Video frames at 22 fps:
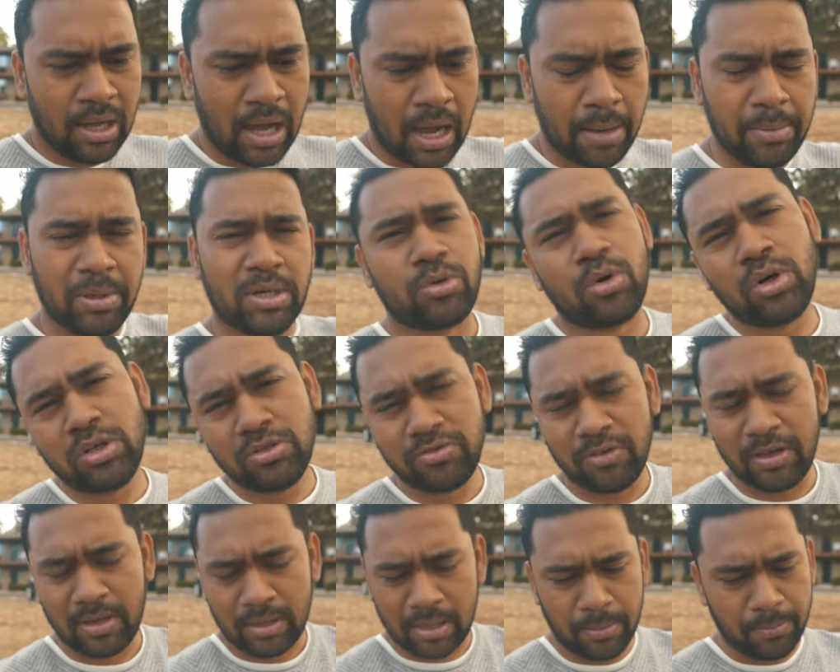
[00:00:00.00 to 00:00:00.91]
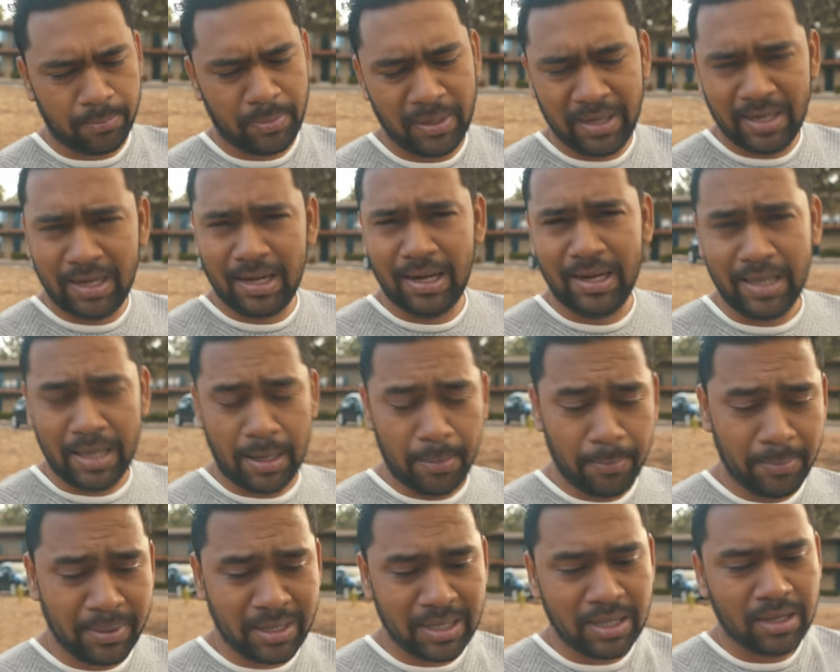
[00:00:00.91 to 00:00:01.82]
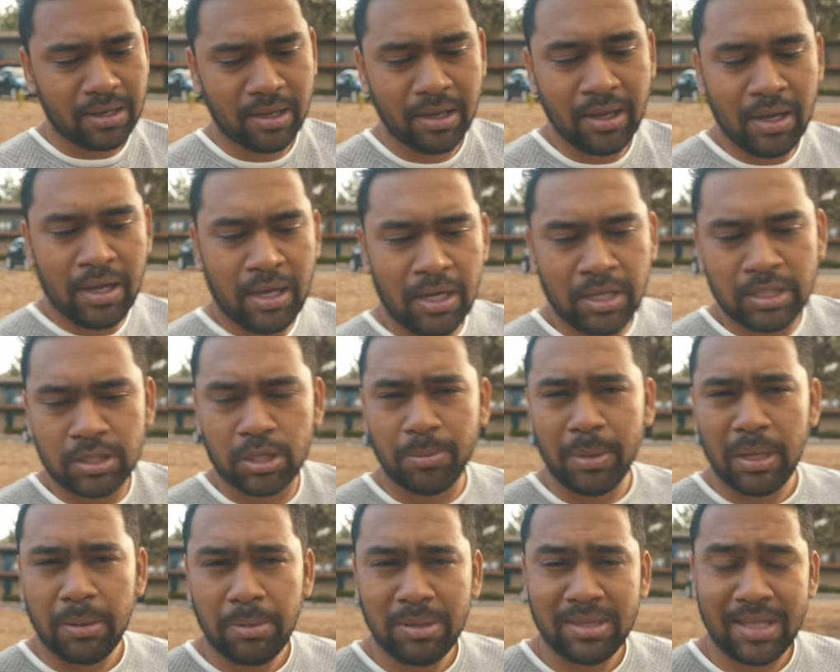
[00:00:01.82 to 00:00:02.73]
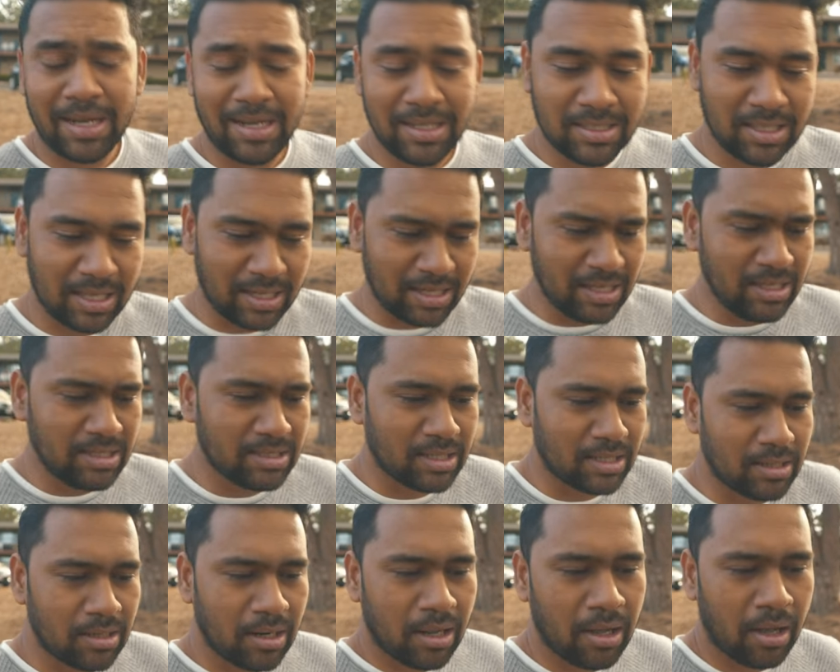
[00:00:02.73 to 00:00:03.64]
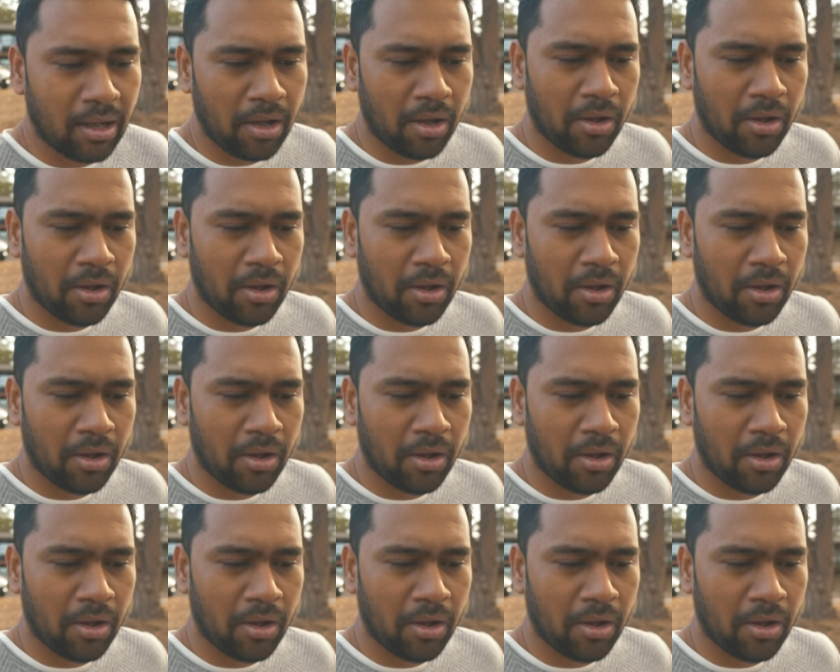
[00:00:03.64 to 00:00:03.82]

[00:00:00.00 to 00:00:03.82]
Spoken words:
I mean, roads were completely empty. So maybe that is the reason